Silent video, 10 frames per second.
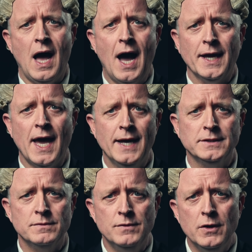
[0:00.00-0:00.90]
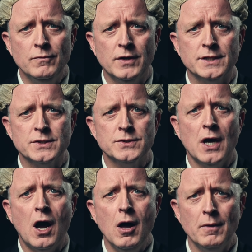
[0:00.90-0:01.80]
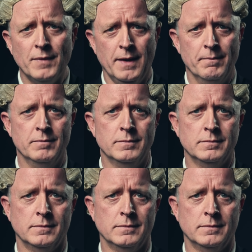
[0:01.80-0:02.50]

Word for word: I had no reason to harm him.